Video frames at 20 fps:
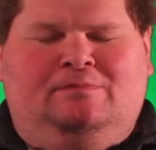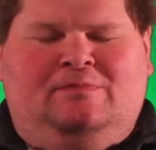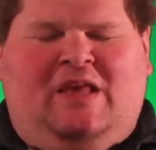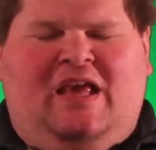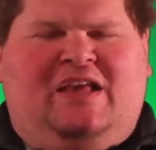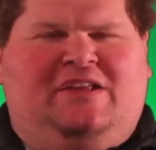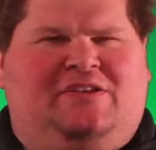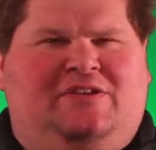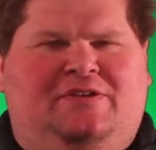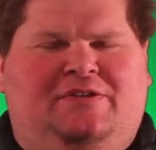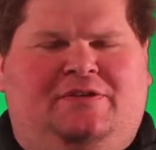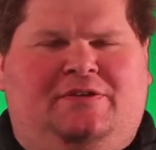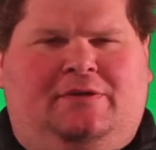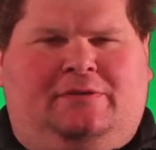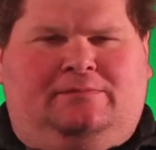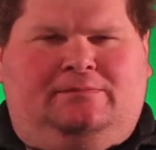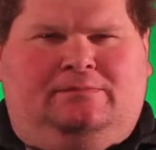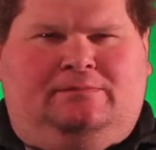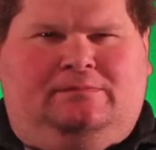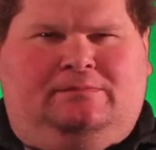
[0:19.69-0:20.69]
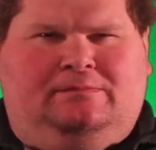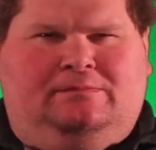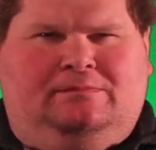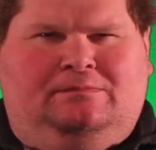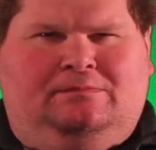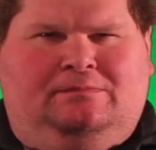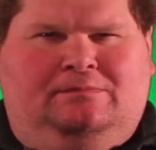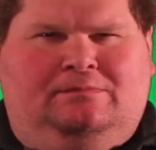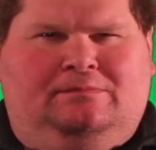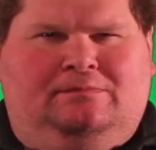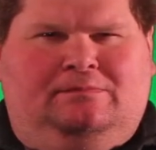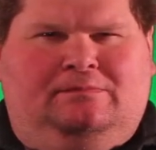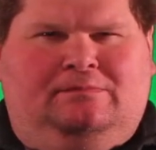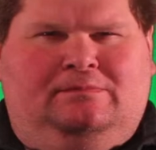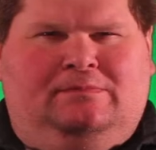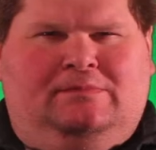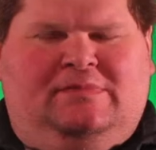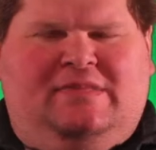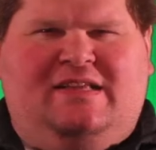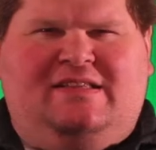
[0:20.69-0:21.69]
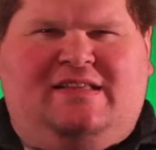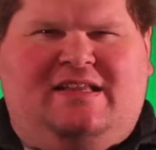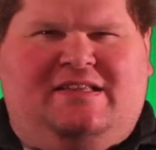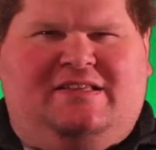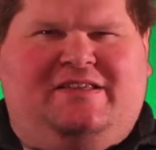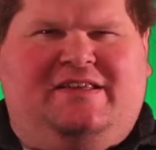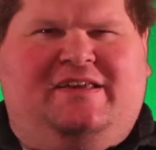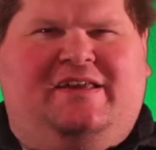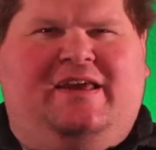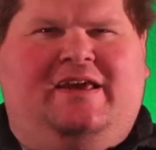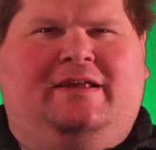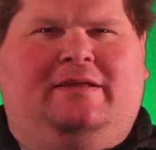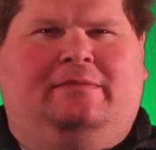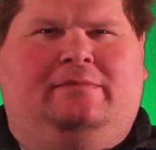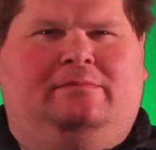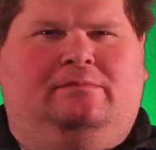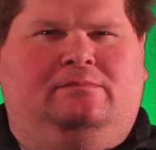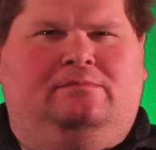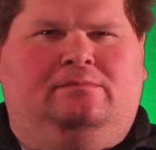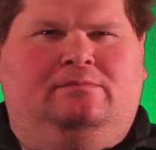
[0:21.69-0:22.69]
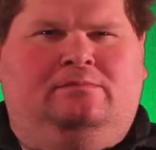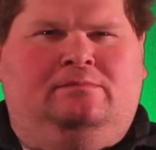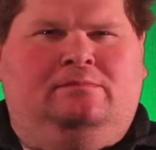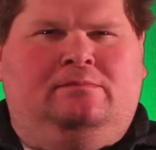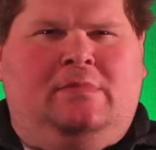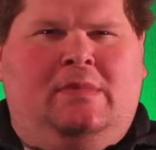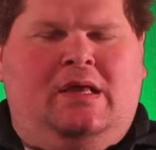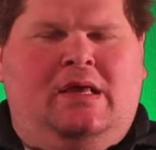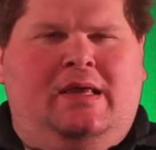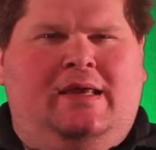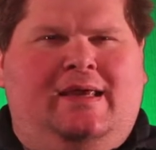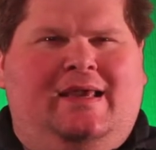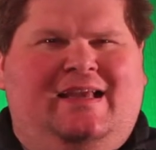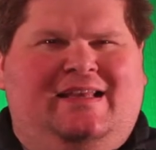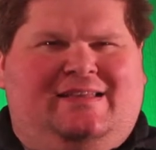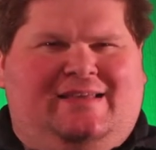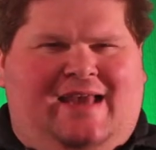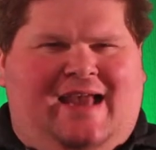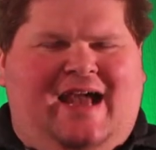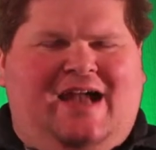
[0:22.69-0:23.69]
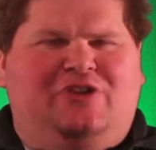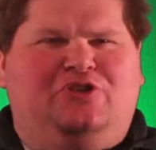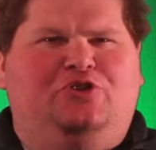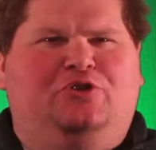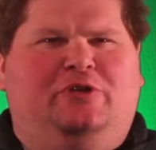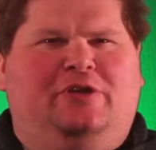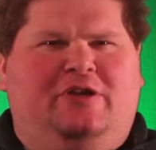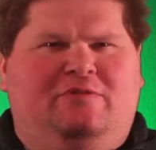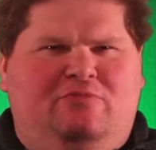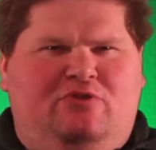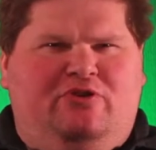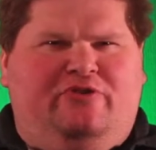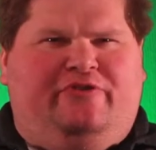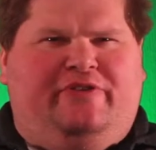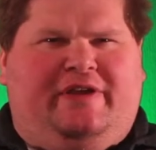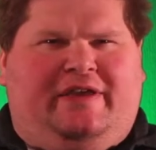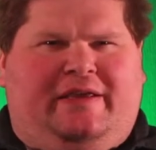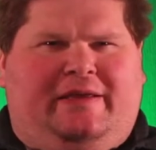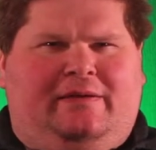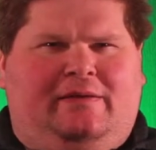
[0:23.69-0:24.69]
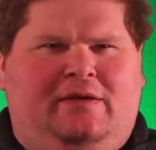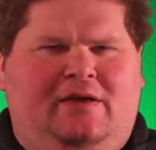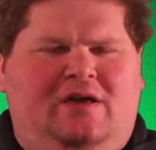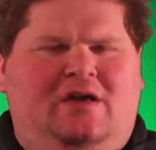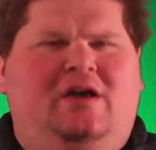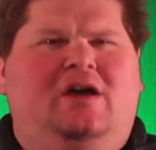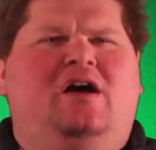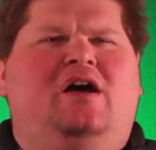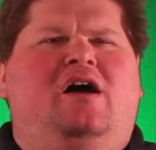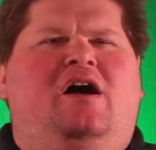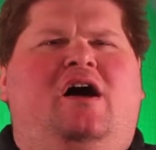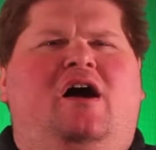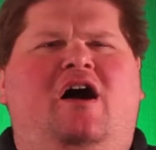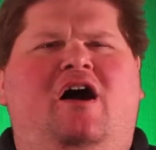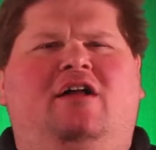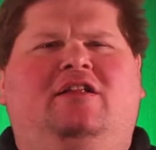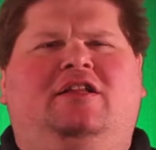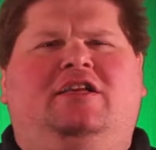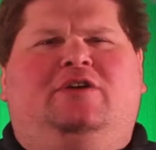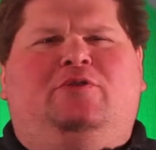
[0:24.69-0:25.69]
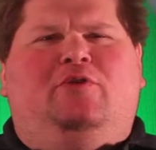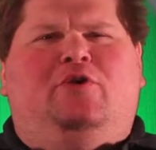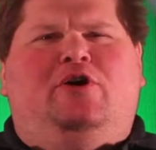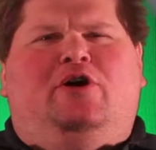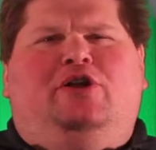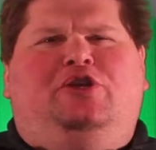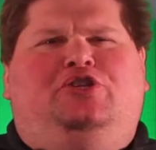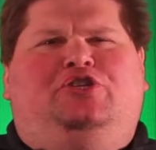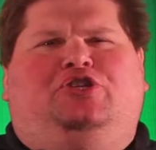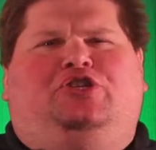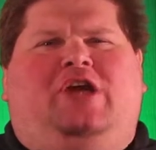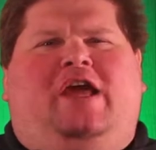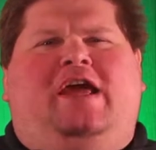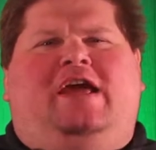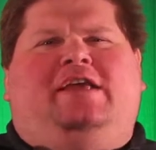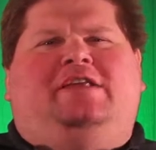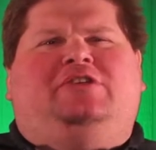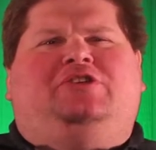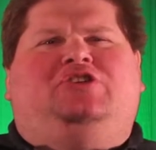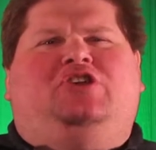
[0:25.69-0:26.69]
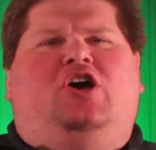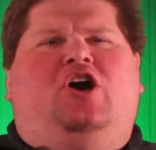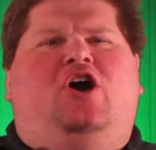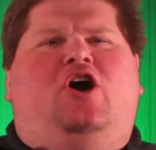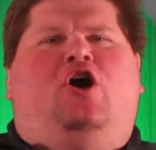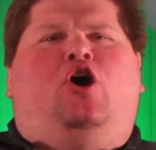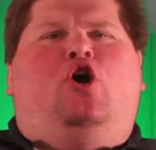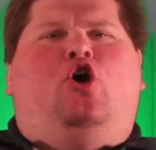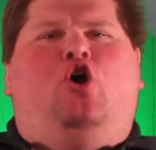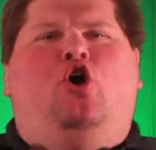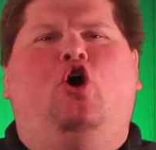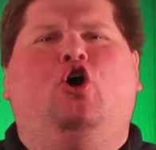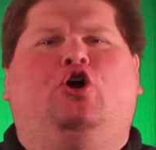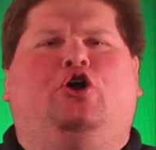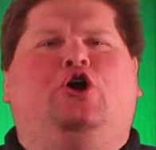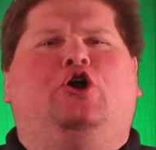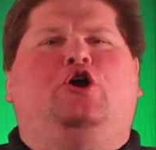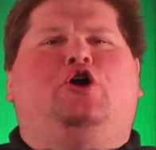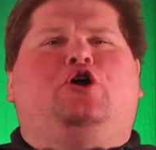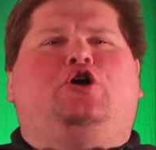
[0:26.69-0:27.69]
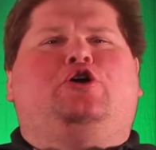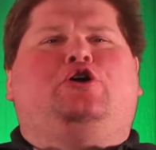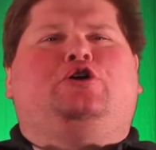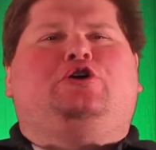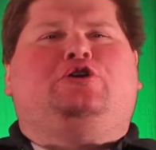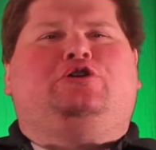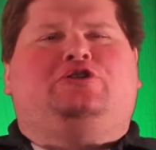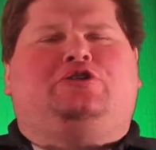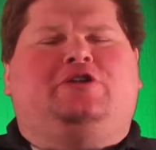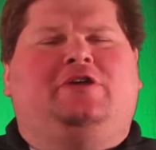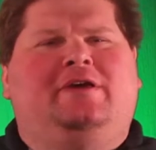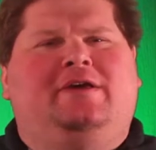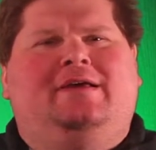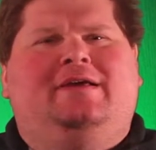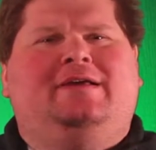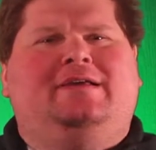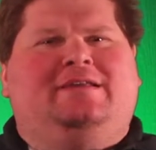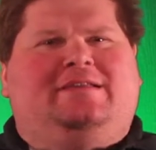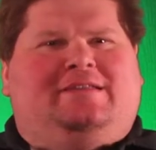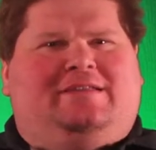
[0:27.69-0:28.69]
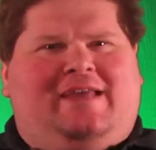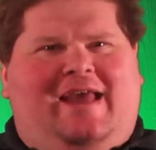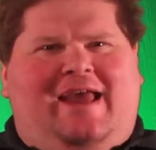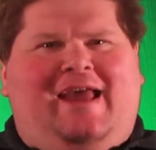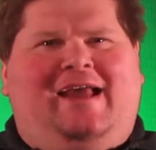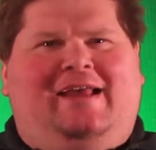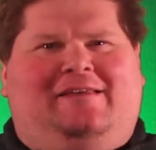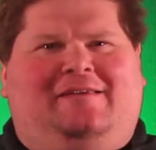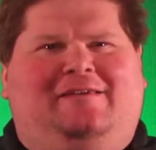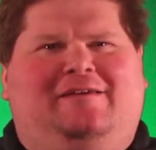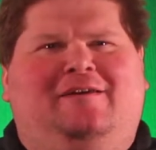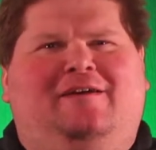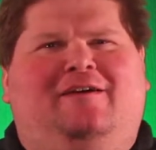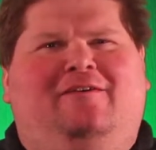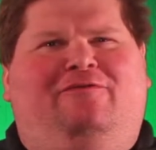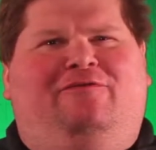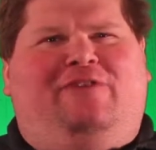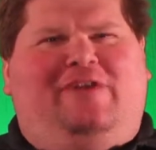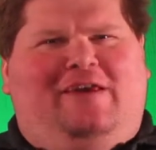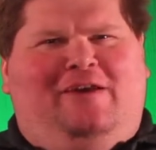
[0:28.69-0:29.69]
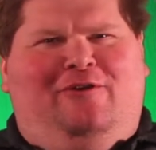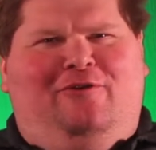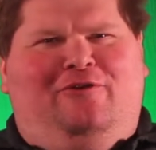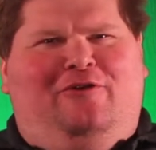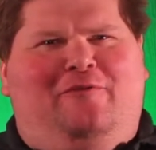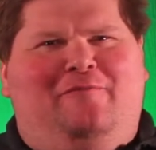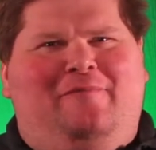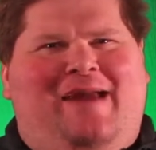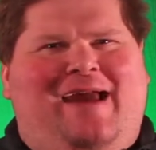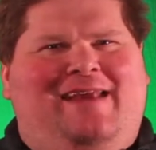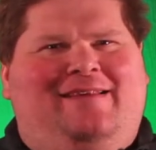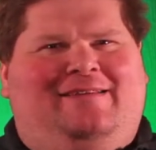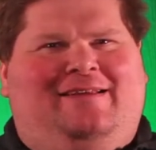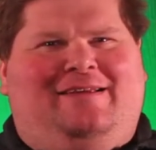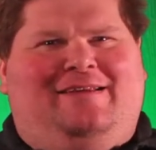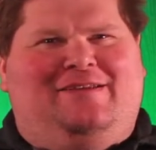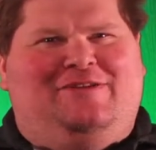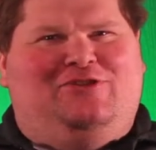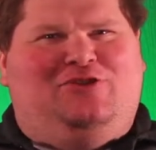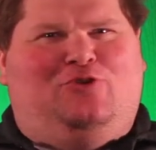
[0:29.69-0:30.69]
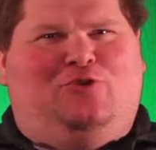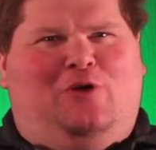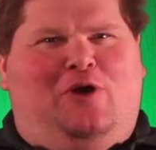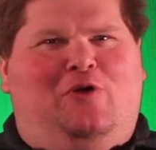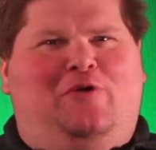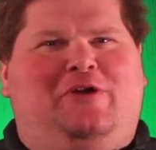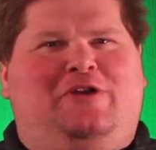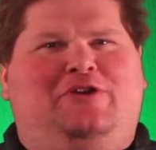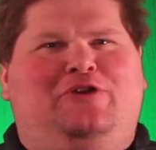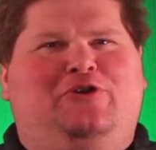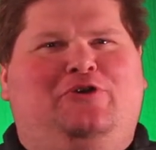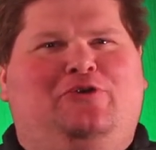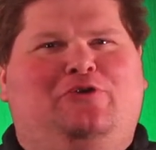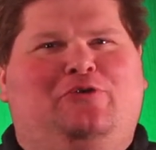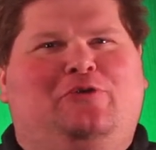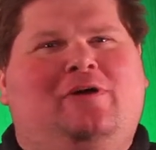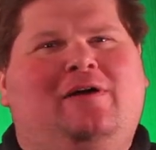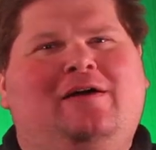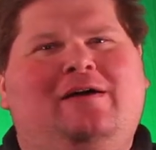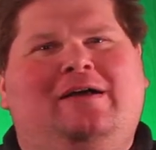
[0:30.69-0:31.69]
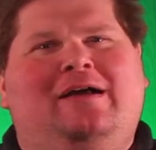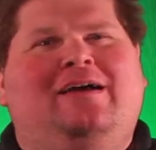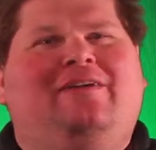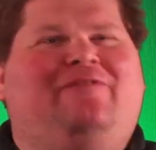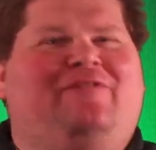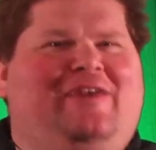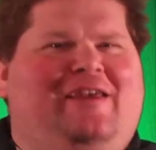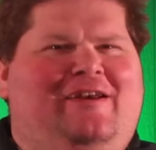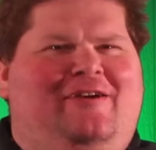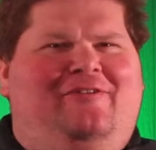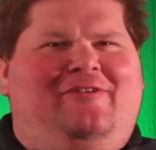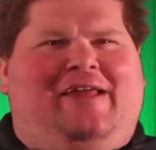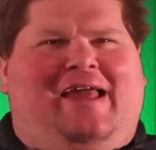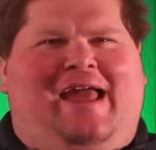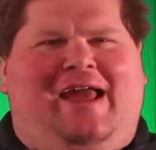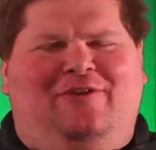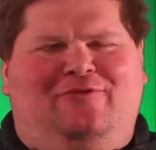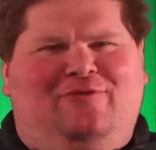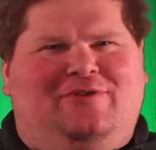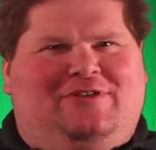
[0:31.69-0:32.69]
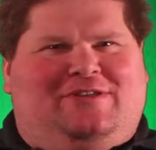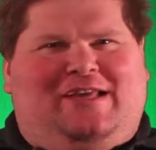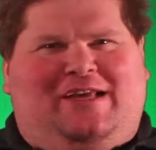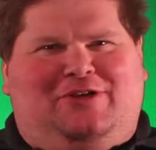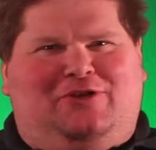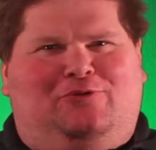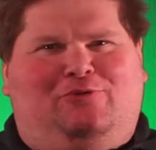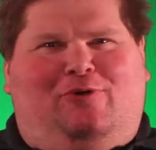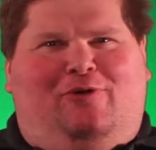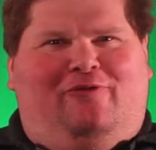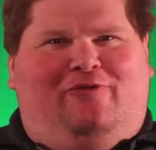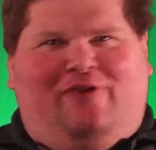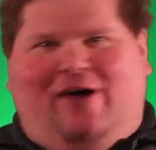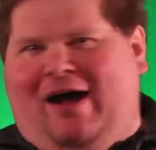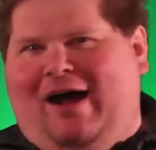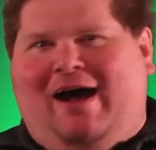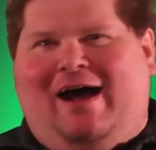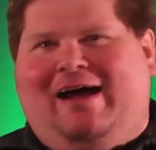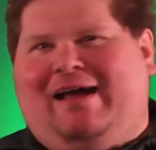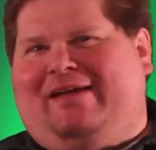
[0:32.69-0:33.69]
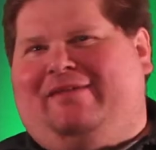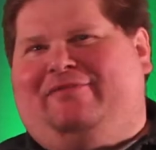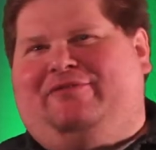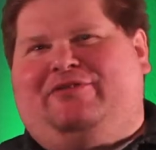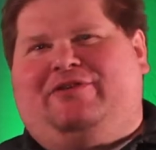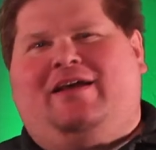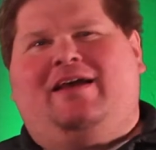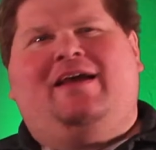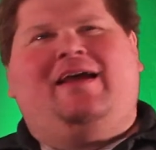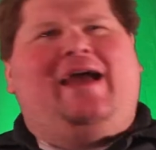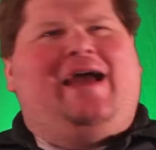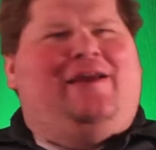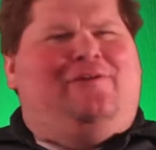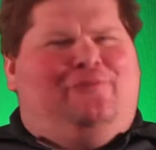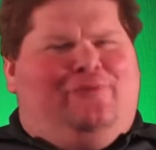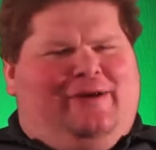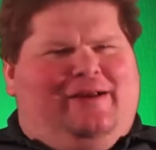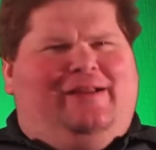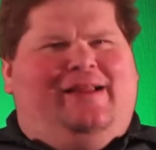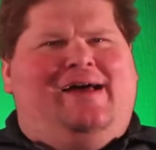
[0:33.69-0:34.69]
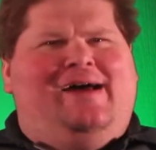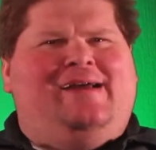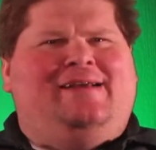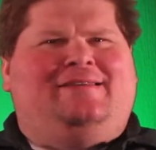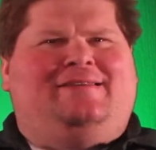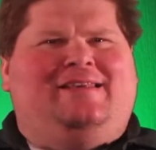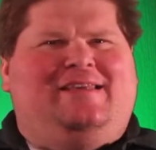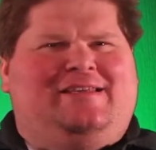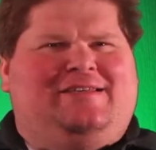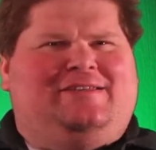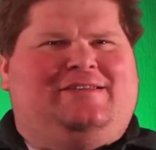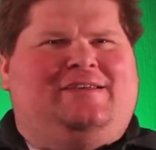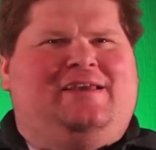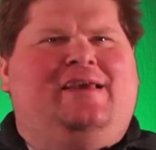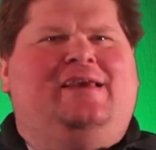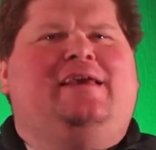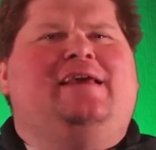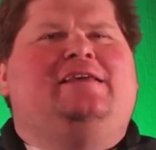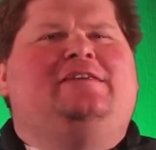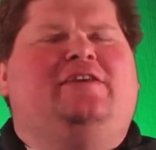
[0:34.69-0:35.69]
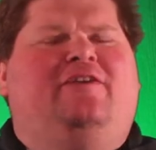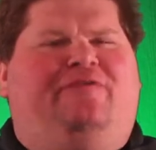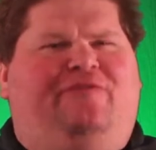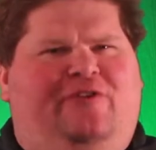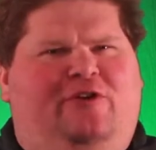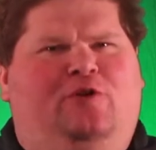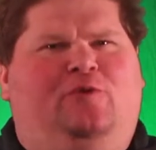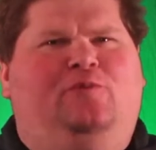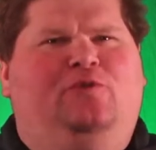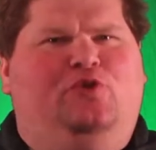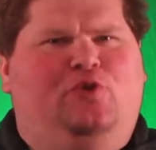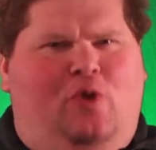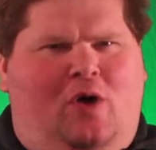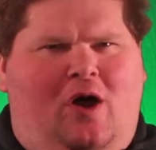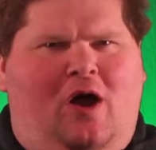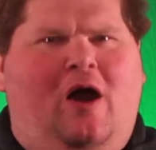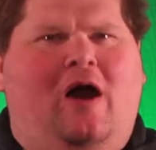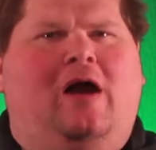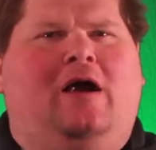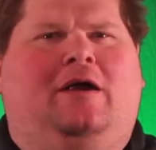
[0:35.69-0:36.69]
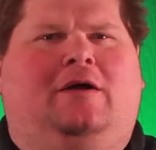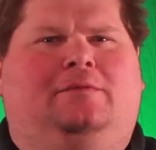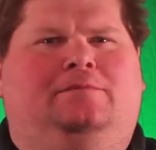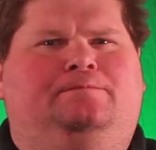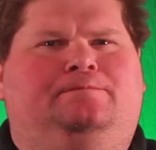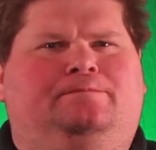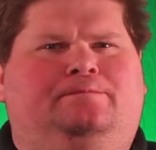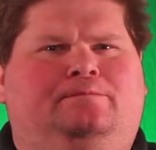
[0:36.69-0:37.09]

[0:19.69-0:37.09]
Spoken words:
Yes. Let that sink in. It's actually a movie. Hollywood Chainsaw Hookers. Say it. Feel the manliness grow in you. Feel the heterosexual vibes. And realize this is a film noir